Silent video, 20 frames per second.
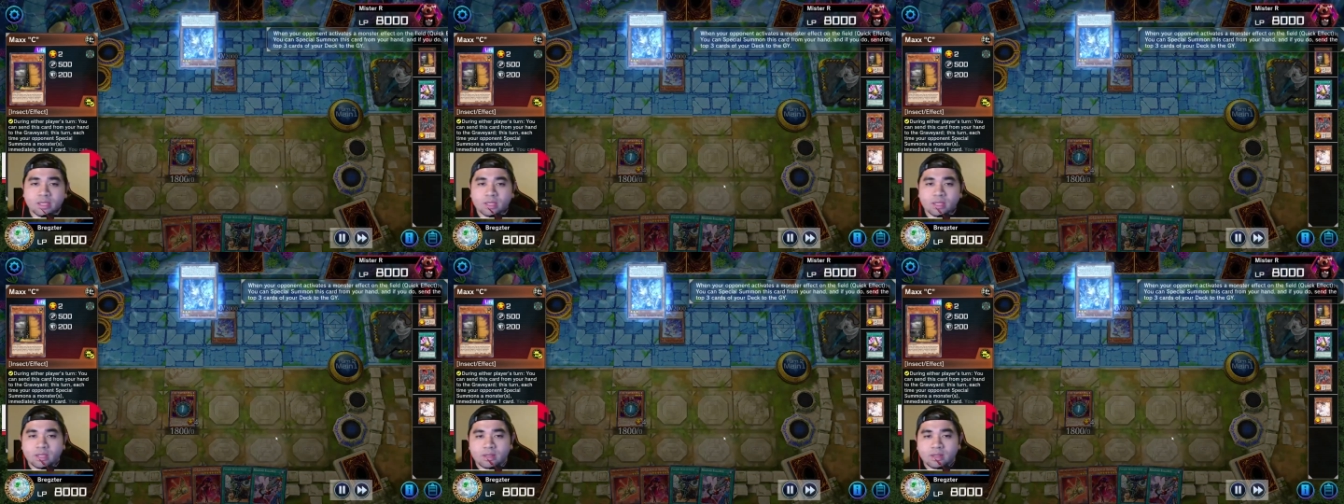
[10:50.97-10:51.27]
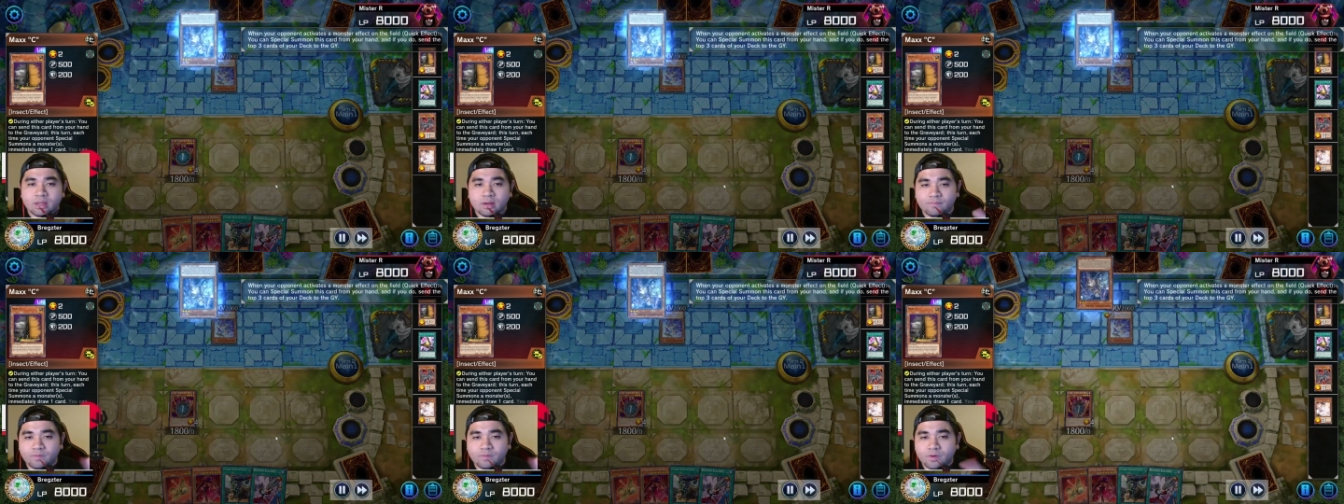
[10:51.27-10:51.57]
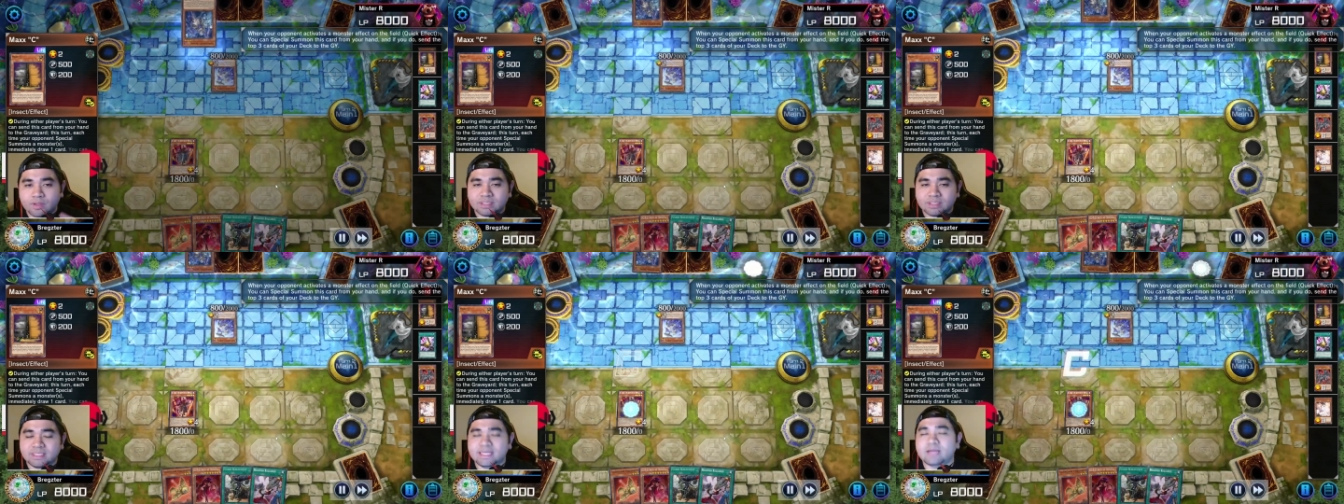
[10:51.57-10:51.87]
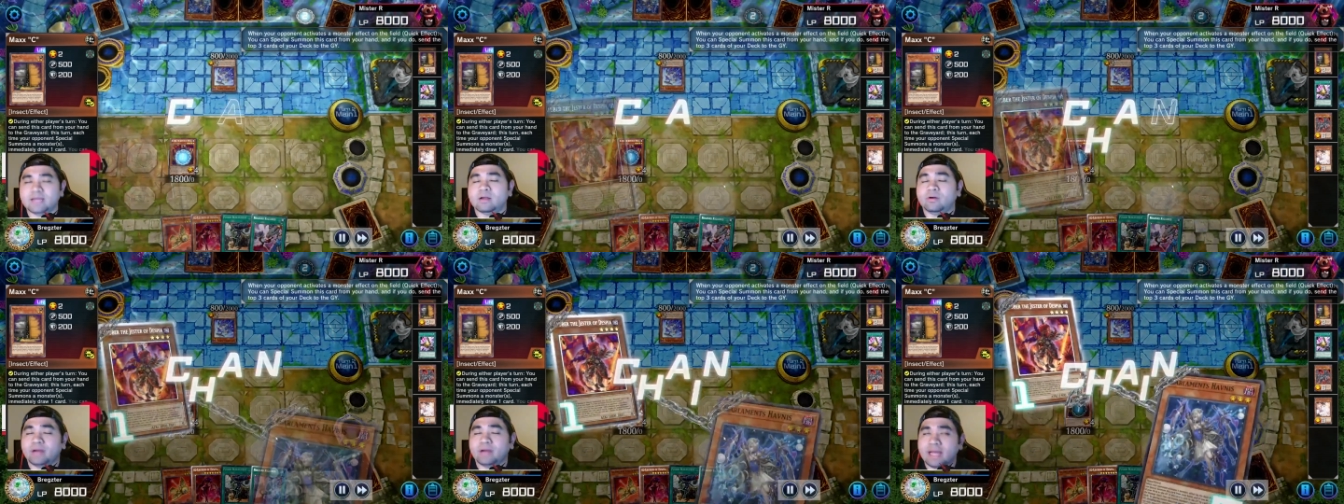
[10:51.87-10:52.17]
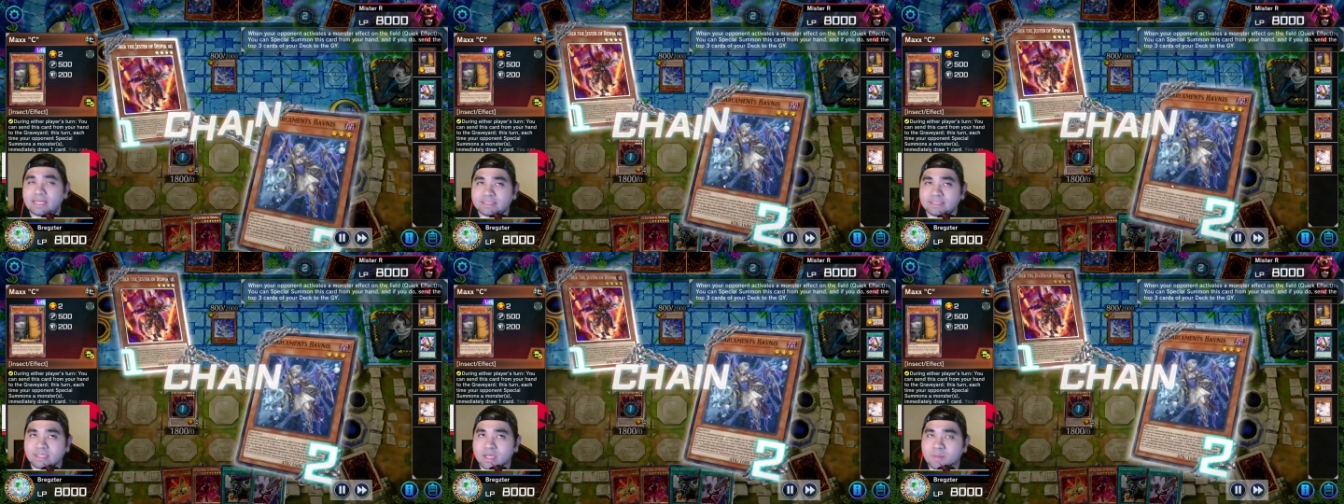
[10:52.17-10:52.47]
Of course, he already
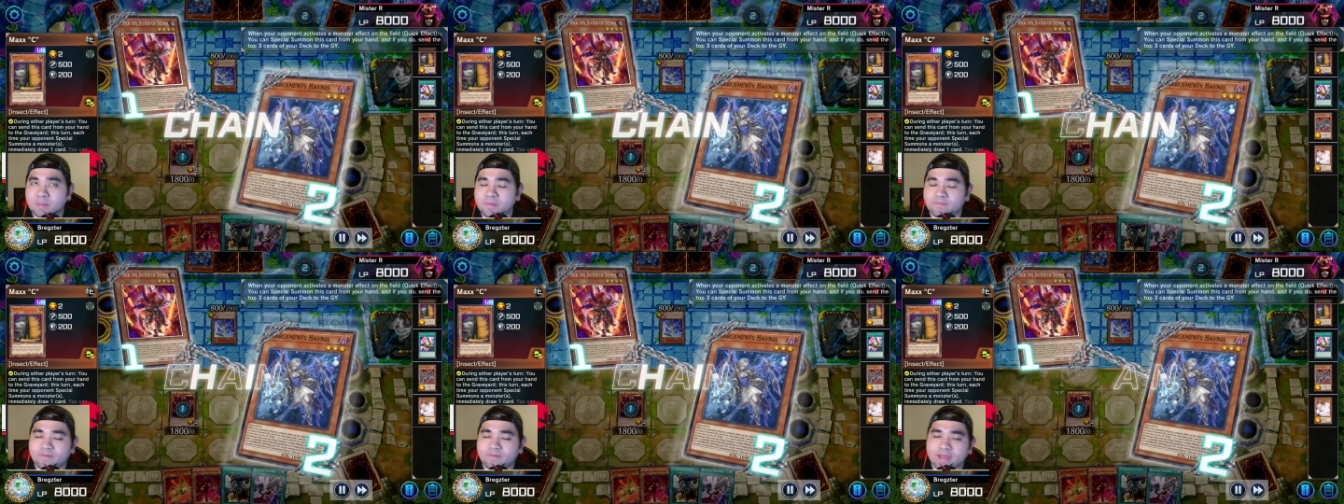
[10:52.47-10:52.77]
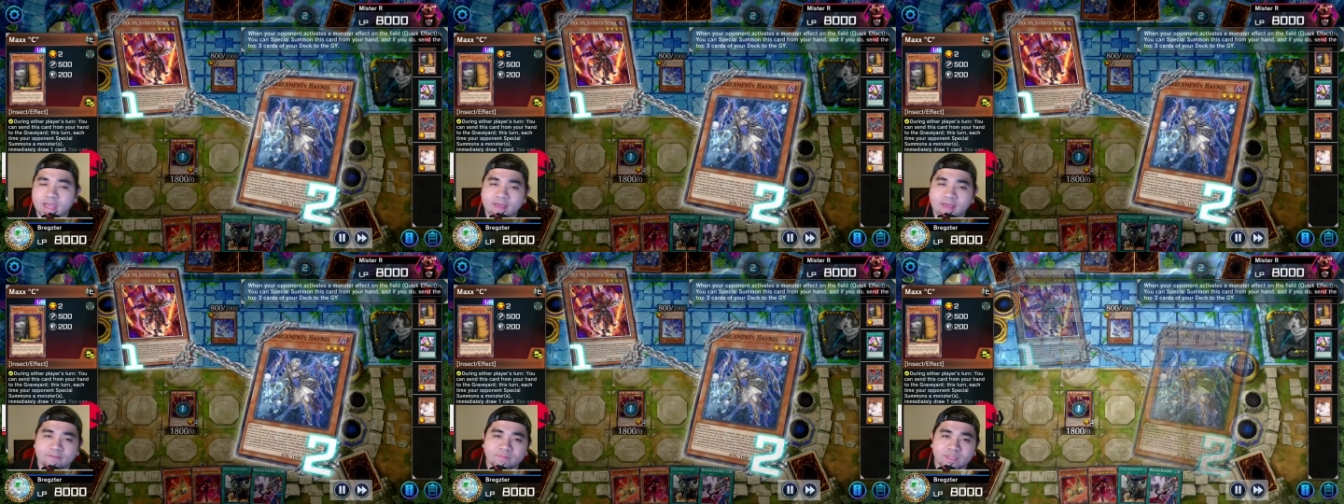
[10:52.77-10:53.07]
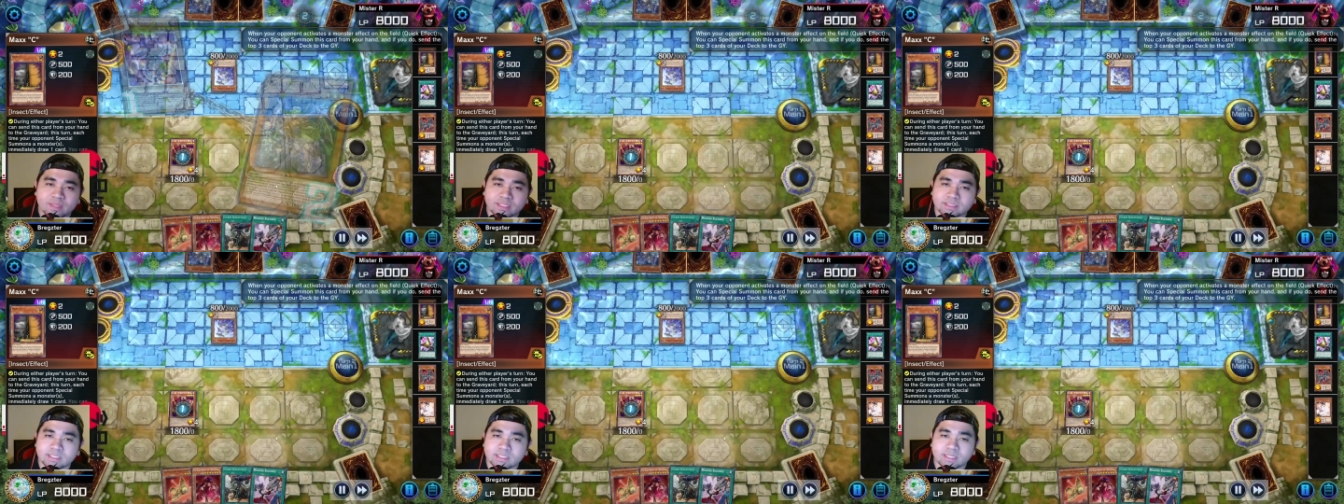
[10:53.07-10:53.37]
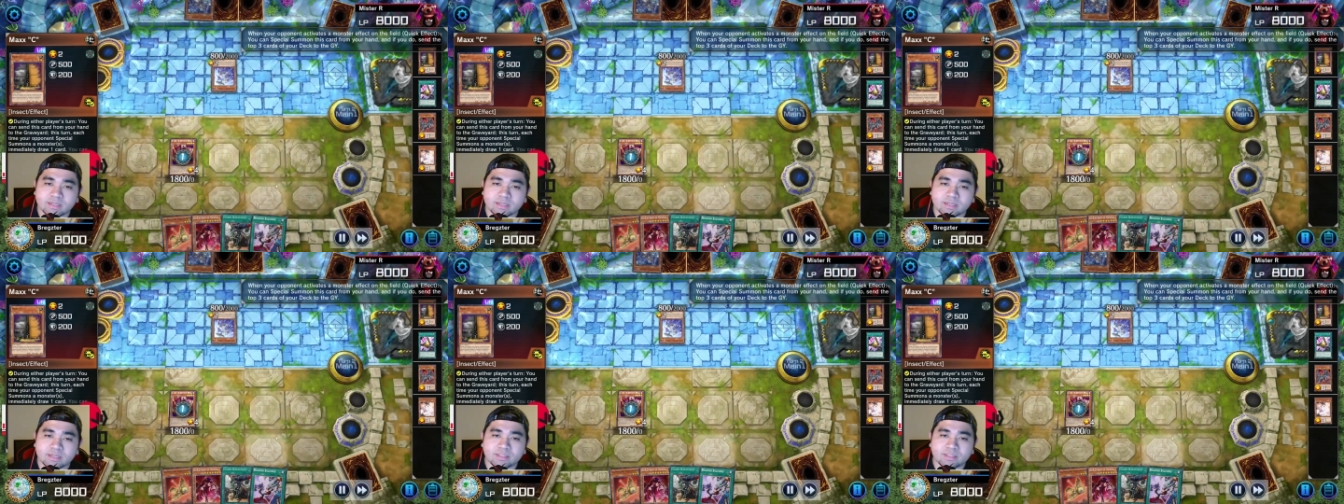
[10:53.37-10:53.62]
has a copy of the Hadness here.